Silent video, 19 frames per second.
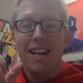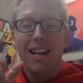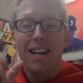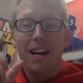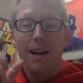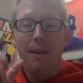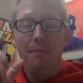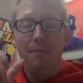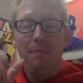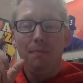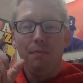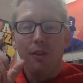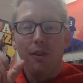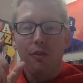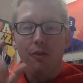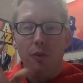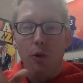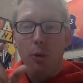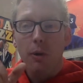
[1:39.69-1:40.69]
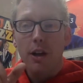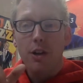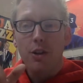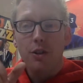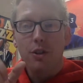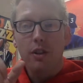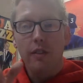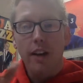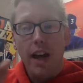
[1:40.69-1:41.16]
4
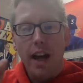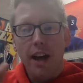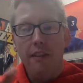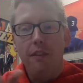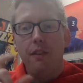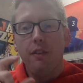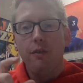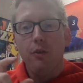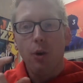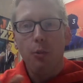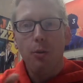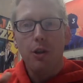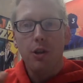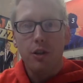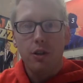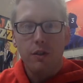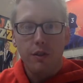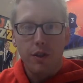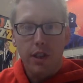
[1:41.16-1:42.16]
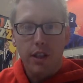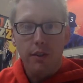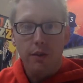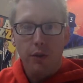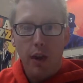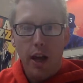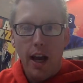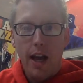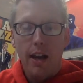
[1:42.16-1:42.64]
measures of F and 4 measures of D
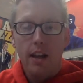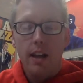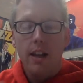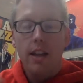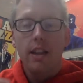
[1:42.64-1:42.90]
flat.